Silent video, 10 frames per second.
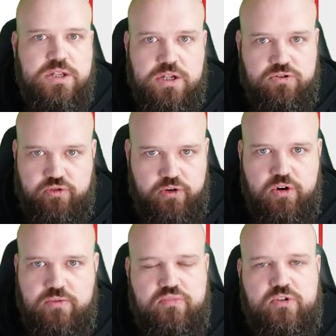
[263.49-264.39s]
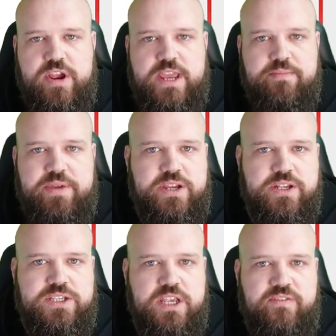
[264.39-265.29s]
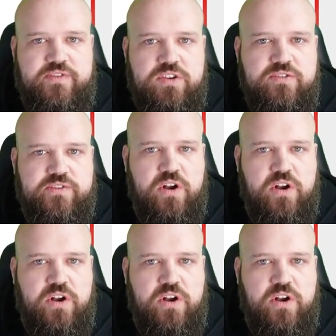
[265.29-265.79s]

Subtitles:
a Grand Prix, because if you've